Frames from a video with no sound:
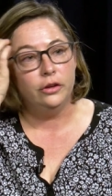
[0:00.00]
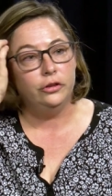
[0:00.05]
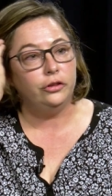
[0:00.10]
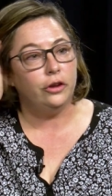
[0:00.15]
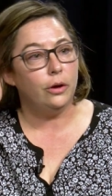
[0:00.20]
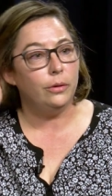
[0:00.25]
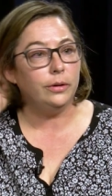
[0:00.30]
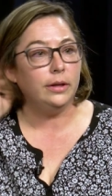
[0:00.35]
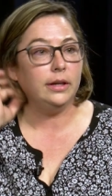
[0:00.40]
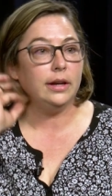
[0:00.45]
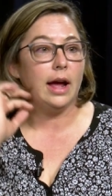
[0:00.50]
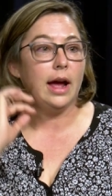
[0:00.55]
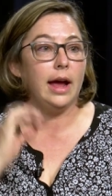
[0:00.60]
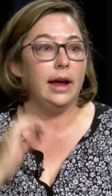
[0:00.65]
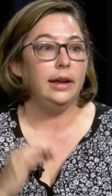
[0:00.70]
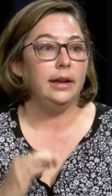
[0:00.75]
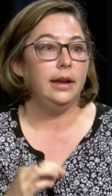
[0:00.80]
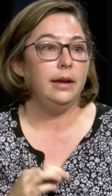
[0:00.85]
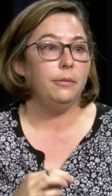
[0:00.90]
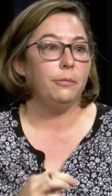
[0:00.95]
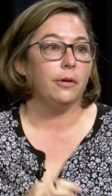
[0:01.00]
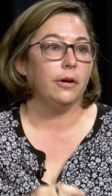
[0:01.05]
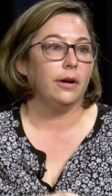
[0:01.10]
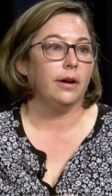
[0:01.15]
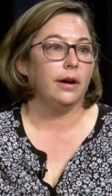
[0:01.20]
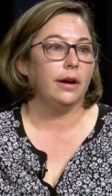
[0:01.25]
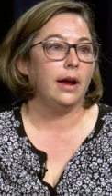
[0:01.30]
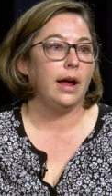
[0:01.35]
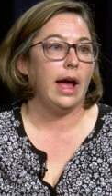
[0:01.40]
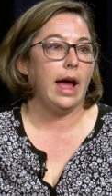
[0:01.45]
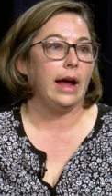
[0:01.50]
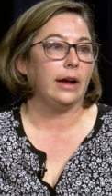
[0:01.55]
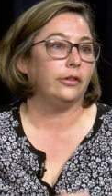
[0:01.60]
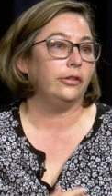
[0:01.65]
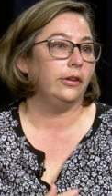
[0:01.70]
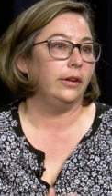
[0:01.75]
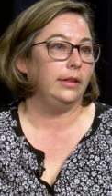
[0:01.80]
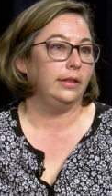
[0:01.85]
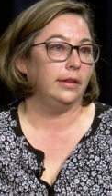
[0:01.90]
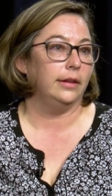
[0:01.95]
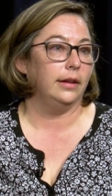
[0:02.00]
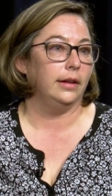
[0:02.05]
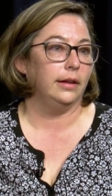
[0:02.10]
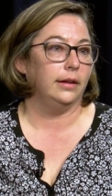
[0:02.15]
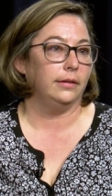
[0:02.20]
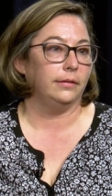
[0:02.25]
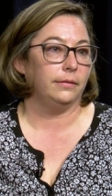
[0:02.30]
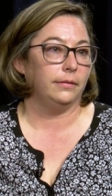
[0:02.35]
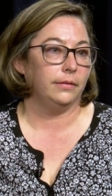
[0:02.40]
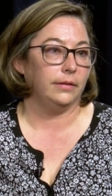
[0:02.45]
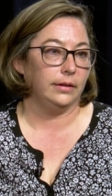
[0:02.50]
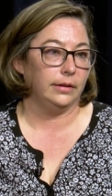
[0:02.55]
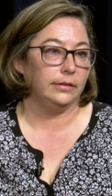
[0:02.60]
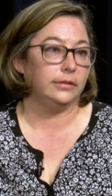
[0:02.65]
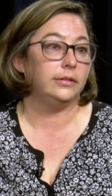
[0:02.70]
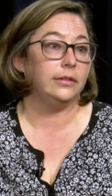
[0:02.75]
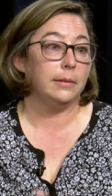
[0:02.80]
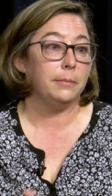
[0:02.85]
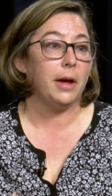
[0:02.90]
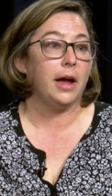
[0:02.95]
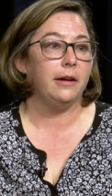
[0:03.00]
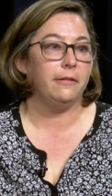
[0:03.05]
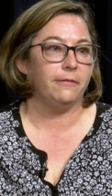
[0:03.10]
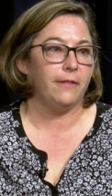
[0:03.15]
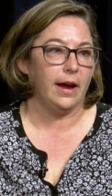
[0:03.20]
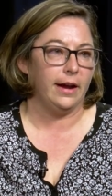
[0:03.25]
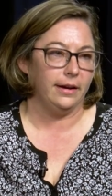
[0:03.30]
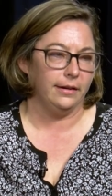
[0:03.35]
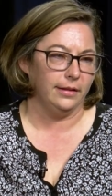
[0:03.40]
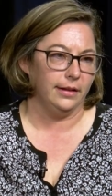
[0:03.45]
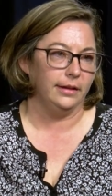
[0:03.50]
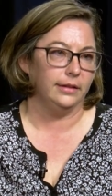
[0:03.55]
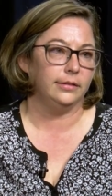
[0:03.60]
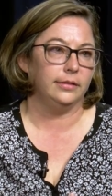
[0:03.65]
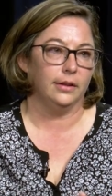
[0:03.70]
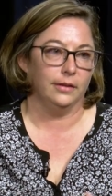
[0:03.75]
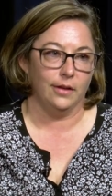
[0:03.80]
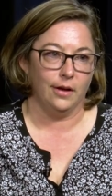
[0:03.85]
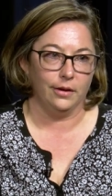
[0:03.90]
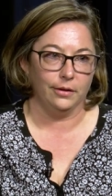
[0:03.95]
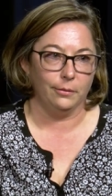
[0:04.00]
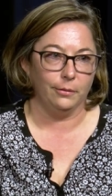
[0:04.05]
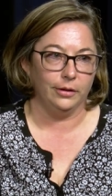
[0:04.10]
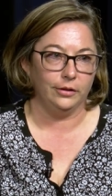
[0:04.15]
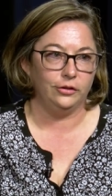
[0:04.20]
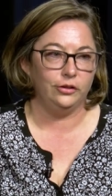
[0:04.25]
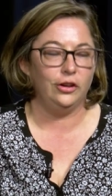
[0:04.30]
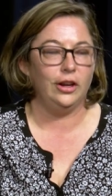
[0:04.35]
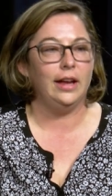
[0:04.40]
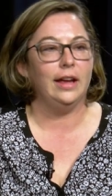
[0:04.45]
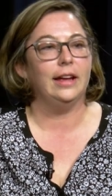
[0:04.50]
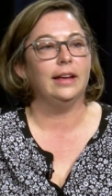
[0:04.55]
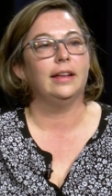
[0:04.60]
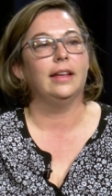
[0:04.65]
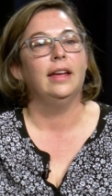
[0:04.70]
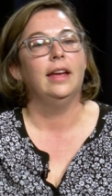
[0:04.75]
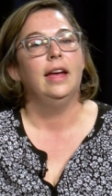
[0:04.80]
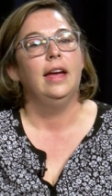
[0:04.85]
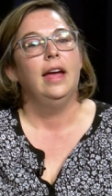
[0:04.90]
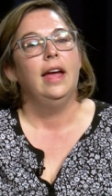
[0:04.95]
Joan and Heidi were actually the semifinalists along with Jig,